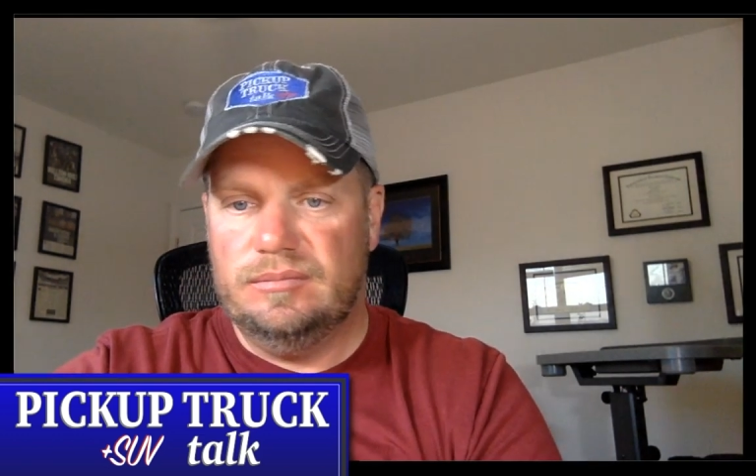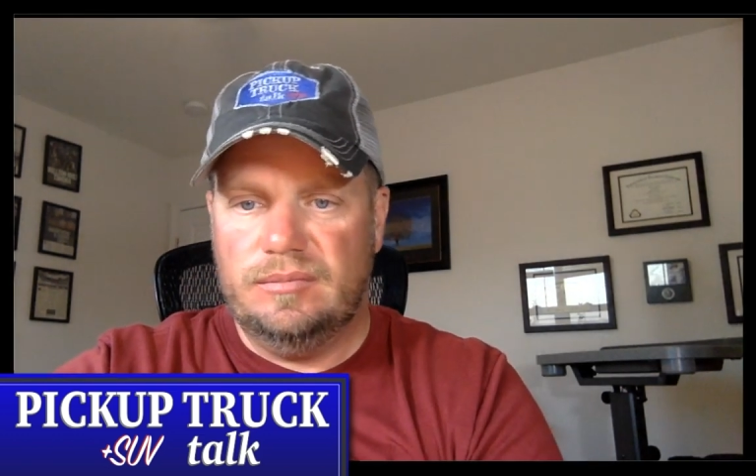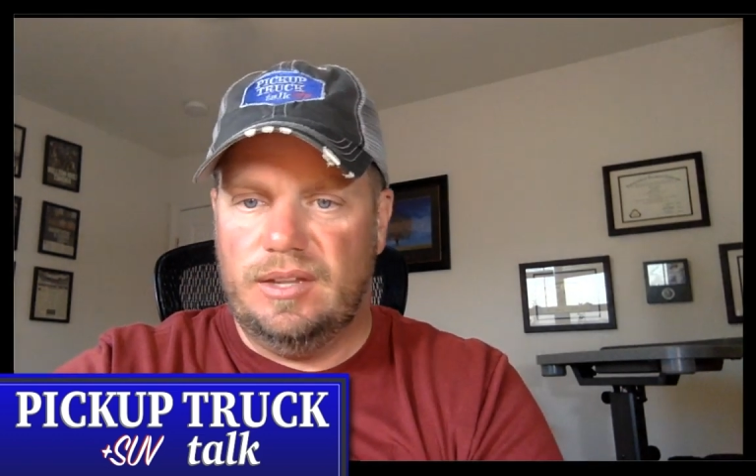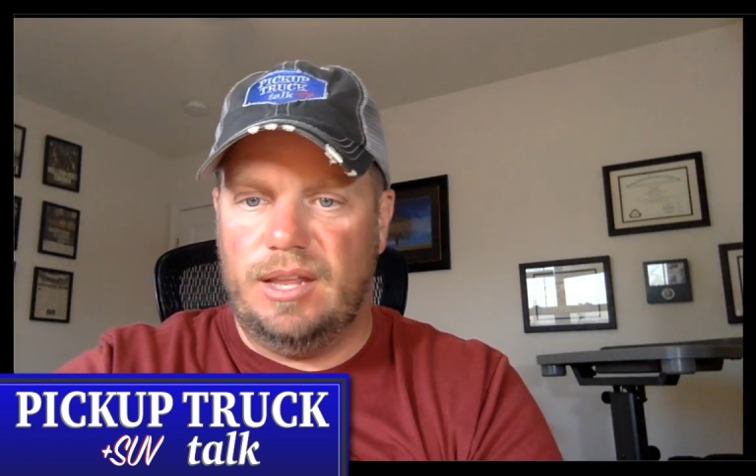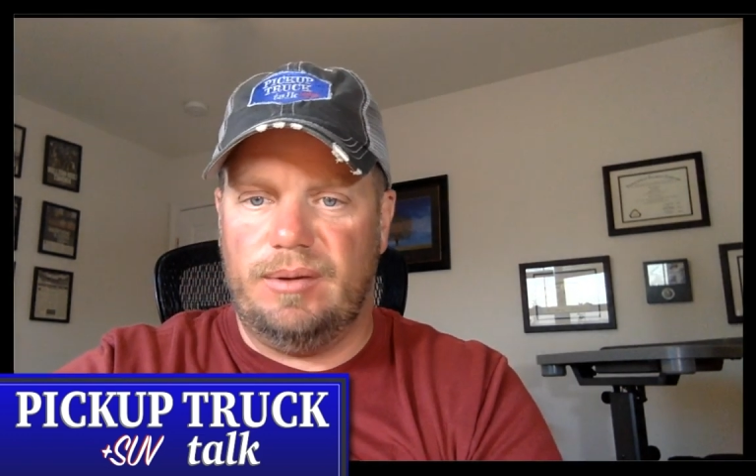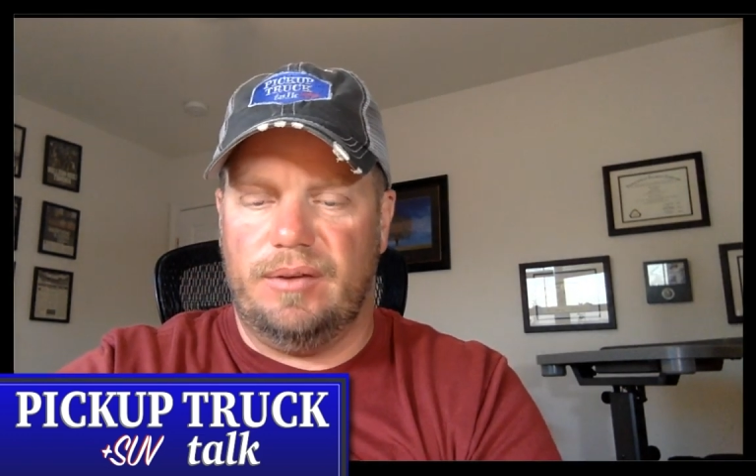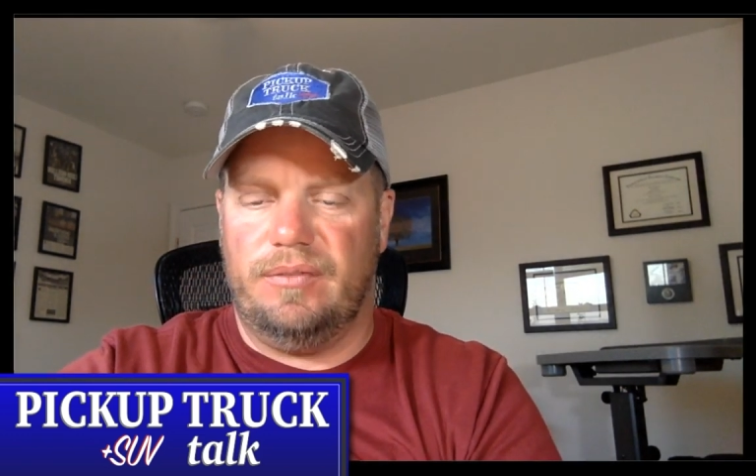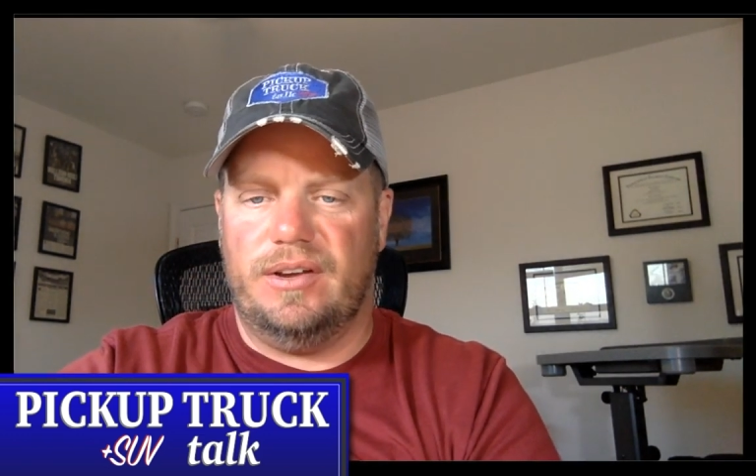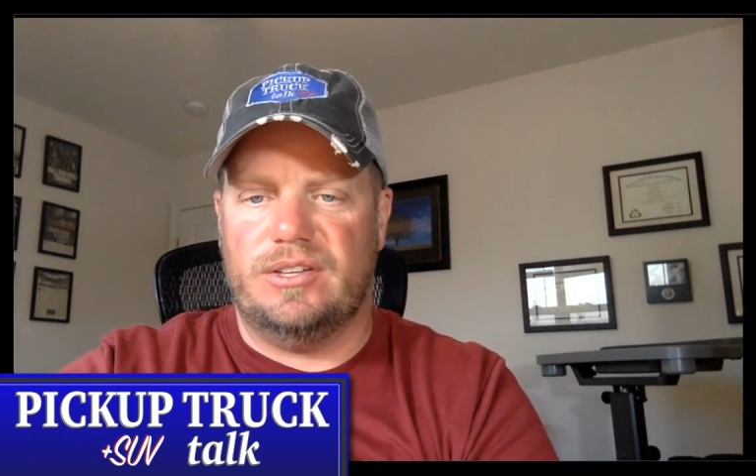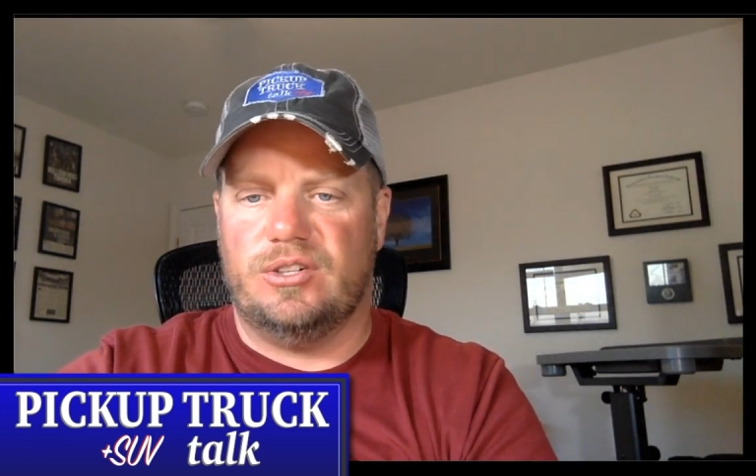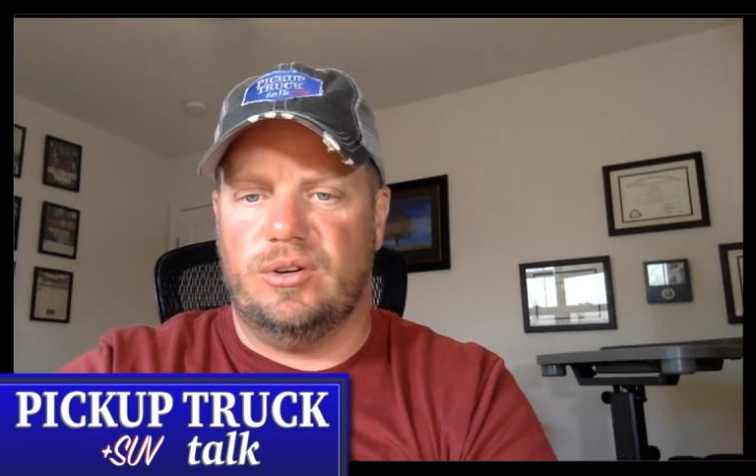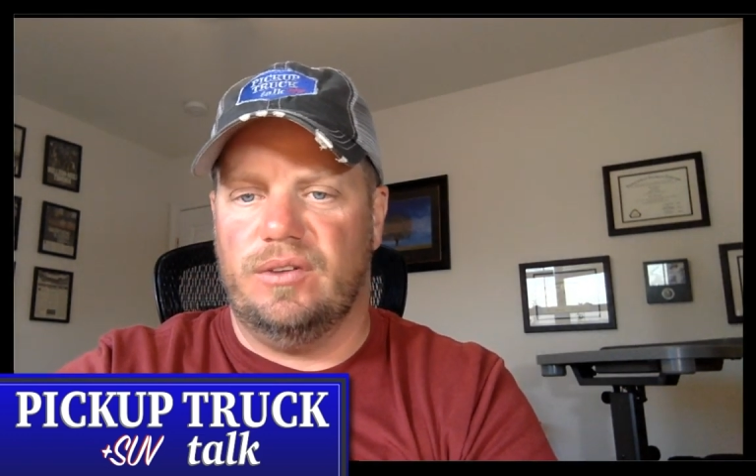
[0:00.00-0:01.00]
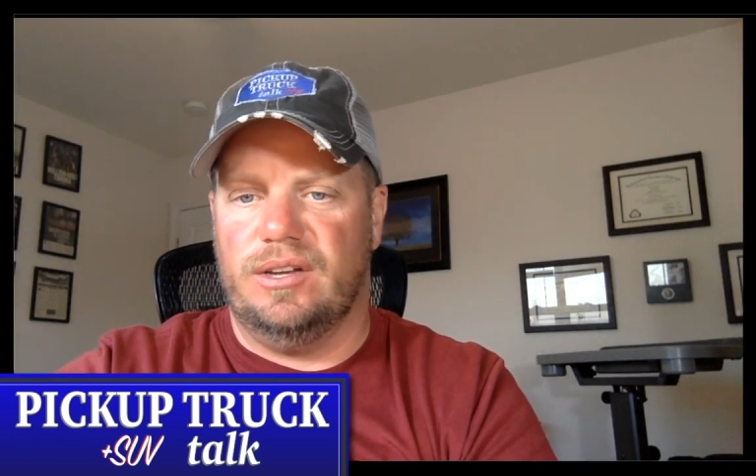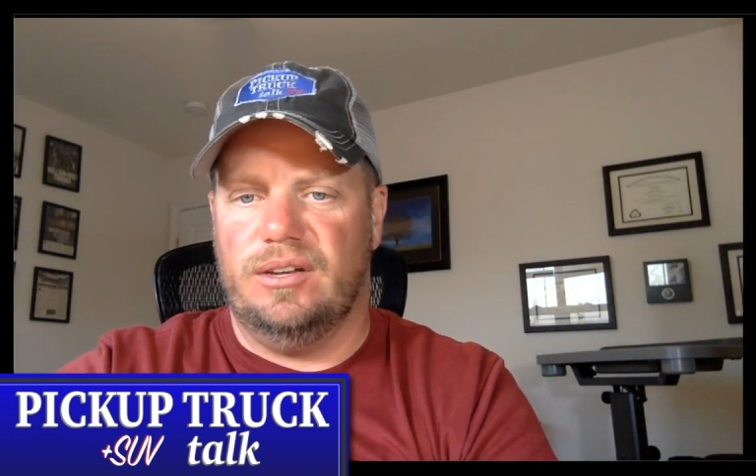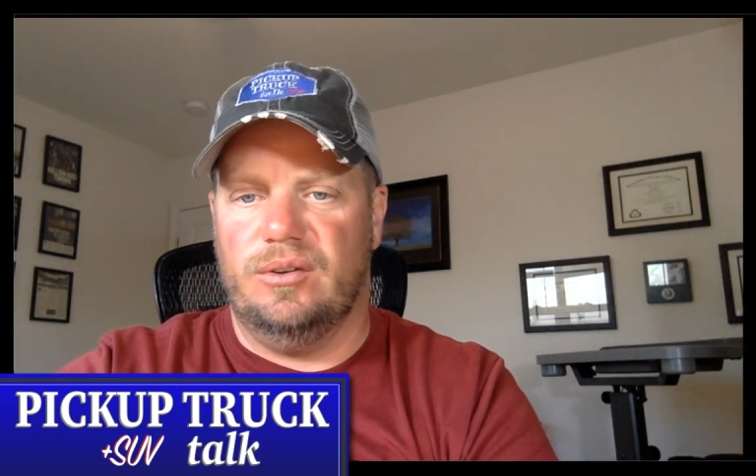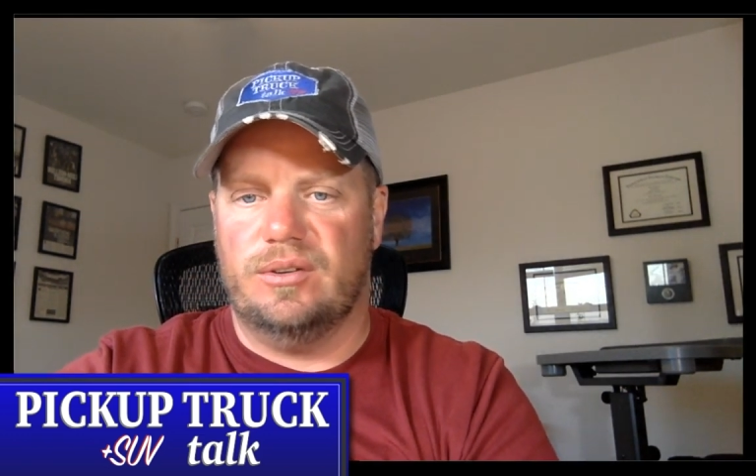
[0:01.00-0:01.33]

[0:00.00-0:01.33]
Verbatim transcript: One of my friends drove the new